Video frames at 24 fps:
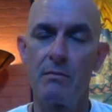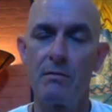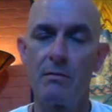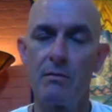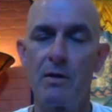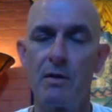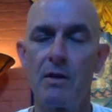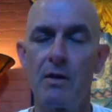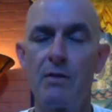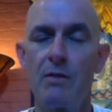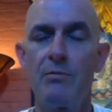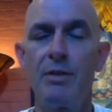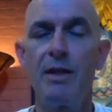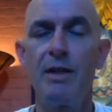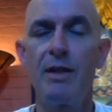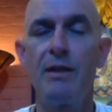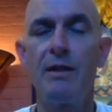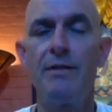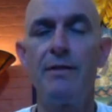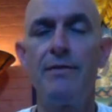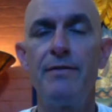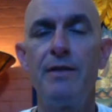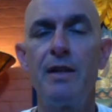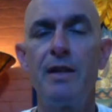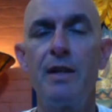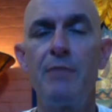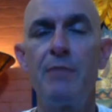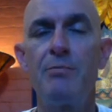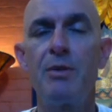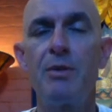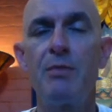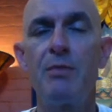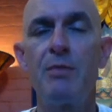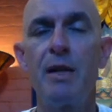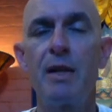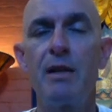Completely fill up your
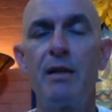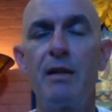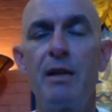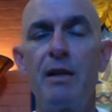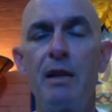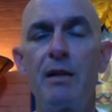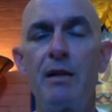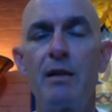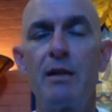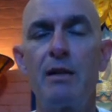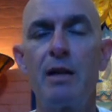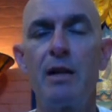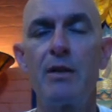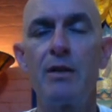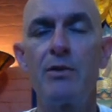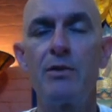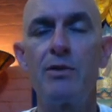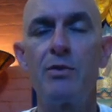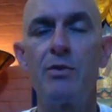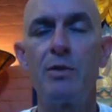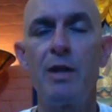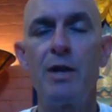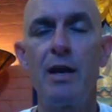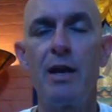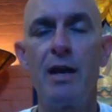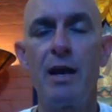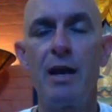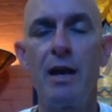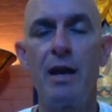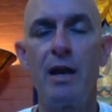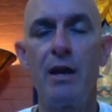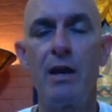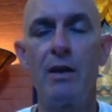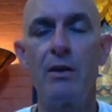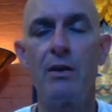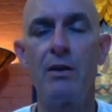belly and lungs with
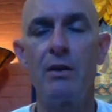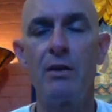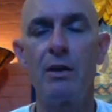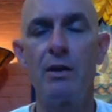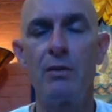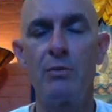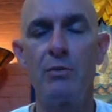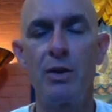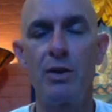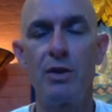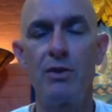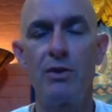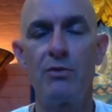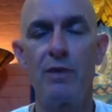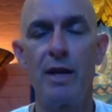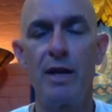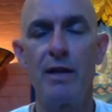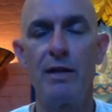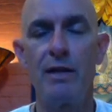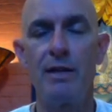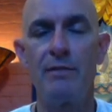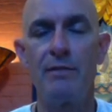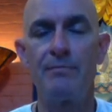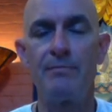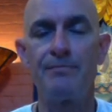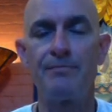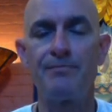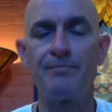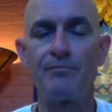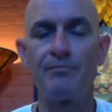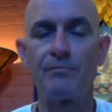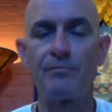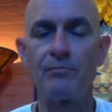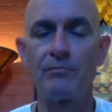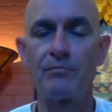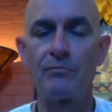air, and when you're ready,
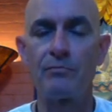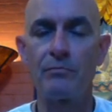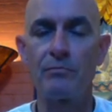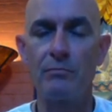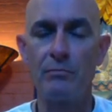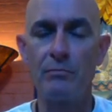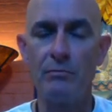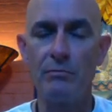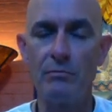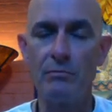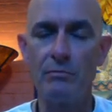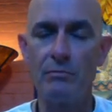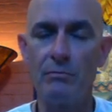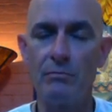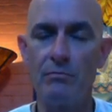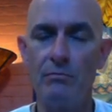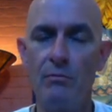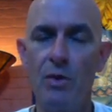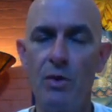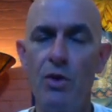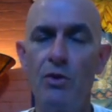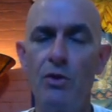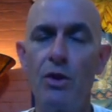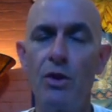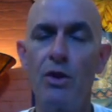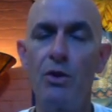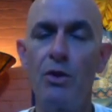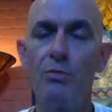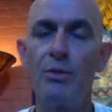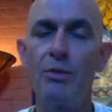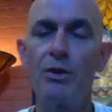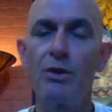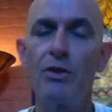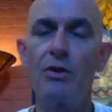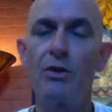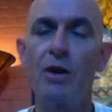you can open
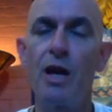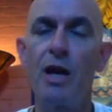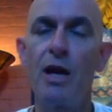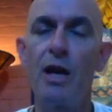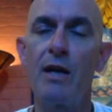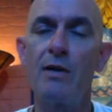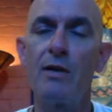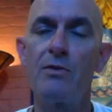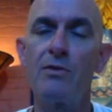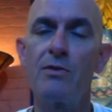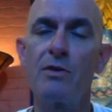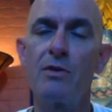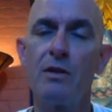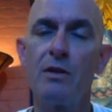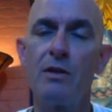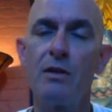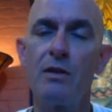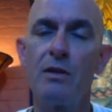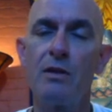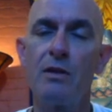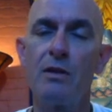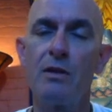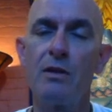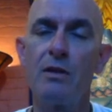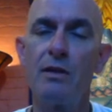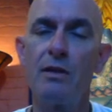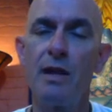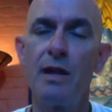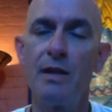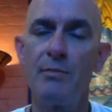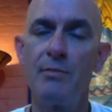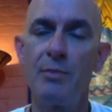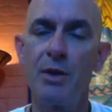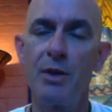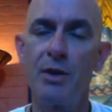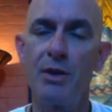your eyes and
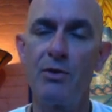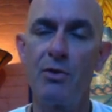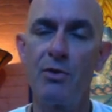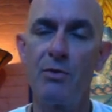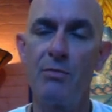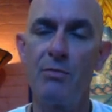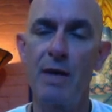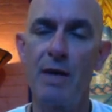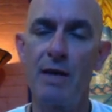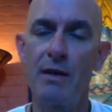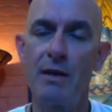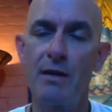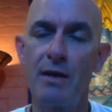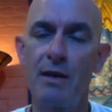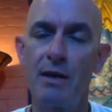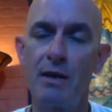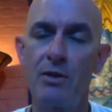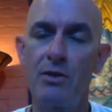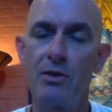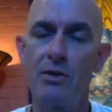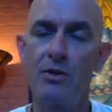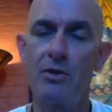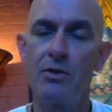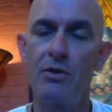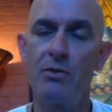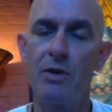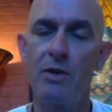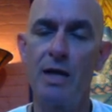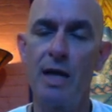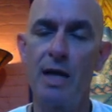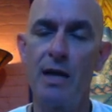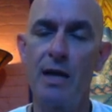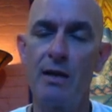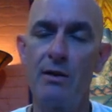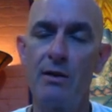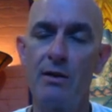bring your meditation to an
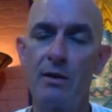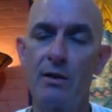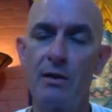end.